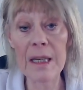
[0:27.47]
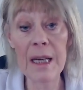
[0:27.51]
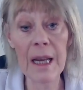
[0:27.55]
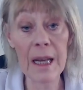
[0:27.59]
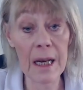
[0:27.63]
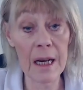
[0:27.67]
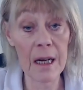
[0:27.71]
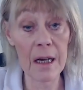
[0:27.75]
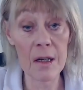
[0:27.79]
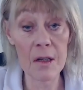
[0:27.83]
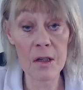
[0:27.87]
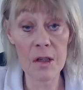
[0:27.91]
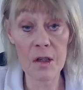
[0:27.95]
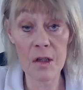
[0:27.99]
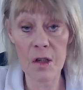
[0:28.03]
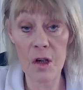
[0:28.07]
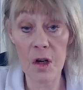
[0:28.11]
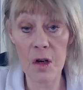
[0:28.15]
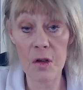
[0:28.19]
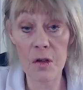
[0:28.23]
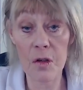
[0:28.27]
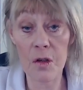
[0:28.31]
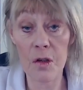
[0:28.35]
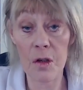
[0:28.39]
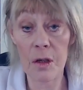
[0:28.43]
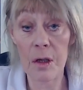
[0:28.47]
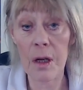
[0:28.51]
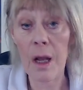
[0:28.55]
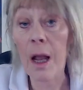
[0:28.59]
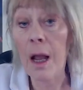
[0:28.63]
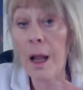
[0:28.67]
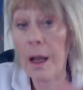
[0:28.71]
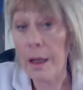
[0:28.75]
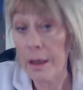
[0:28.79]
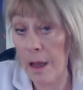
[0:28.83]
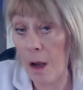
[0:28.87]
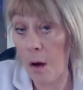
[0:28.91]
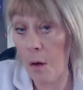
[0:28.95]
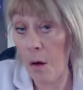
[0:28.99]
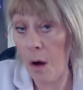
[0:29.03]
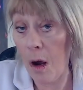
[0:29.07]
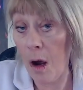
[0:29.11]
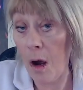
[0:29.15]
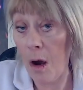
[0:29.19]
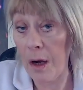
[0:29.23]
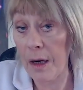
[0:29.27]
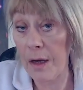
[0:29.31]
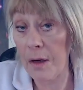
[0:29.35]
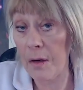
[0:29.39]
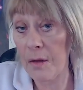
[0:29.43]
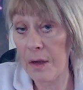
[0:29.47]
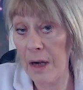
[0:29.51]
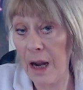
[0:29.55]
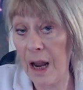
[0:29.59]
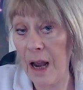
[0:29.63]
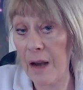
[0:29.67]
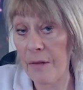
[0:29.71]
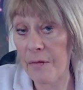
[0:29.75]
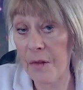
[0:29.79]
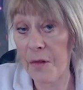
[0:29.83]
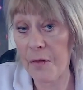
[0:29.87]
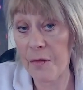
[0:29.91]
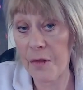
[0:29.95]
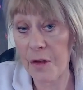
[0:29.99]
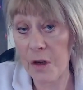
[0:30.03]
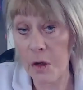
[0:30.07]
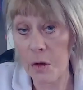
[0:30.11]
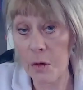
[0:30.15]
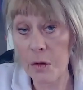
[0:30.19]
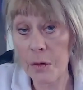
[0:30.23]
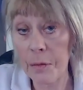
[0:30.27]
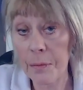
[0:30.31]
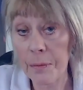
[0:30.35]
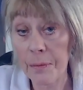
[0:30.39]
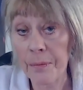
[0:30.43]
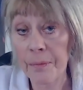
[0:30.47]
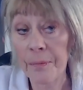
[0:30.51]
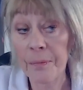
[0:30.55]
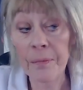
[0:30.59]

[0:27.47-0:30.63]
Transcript: Nicola Sturgeon. Now, I don't have a view.